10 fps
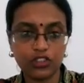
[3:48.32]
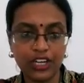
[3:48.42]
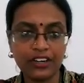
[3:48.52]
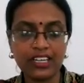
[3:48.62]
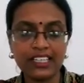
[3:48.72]

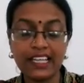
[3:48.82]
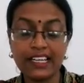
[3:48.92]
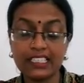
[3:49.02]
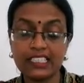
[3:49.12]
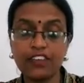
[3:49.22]
generally
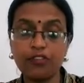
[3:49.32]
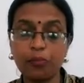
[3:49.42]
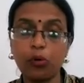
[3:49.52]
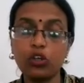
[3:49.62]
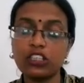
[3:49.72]
they
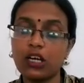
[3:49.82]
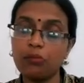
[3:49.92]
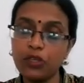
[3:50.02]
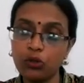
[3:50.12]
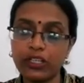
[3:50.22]
receive both
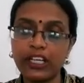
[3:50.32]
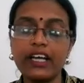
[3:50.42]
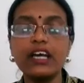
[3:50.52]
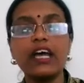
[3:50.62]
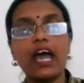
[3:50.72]

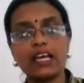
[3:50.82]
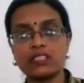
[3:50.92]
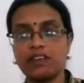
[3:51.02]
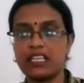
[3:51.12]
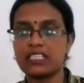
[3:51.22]
commuted
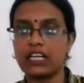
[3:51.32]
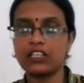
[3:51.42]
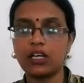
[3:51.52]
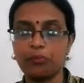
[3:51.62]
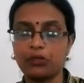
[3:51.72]
as well as
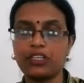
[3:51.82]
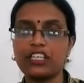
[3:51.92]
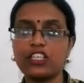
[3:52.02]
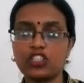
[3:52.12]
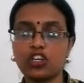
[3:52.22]
uncommuted.
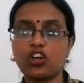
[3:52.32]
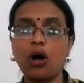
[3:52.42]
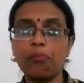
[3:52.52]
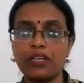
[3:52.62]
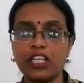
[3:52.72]
It is a
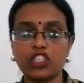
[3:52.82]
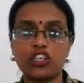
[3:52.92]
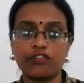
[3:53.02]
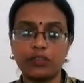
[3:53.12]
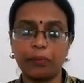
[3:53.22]

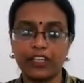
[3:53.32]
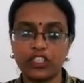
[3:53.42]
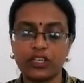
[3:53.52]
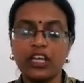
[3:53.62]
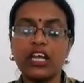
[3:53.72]
combination of the
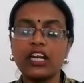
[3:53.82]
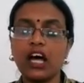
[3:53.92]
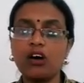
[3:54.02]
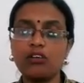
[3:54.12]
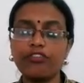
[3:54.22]
pension.
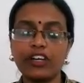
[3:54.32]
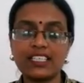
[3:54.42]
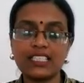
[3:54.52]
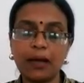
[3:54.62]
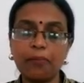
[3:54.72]
Now, for
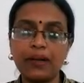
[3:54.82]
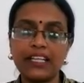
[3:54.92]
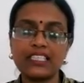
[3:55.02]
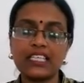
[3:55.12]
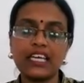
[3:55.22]
example, let's